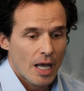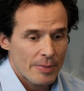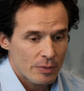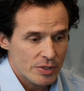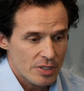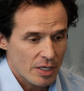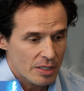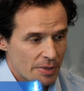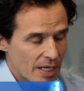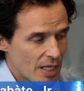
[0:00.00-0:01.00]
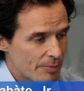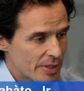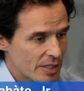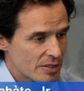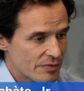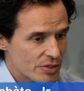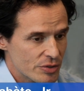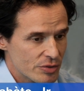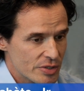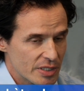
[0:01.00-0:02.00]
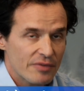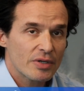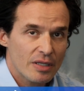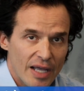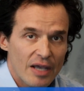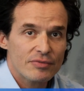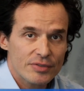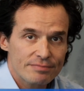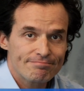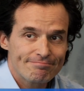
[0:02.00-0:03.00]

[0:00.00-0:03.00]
I mean, we're talking about helping individuals live their lives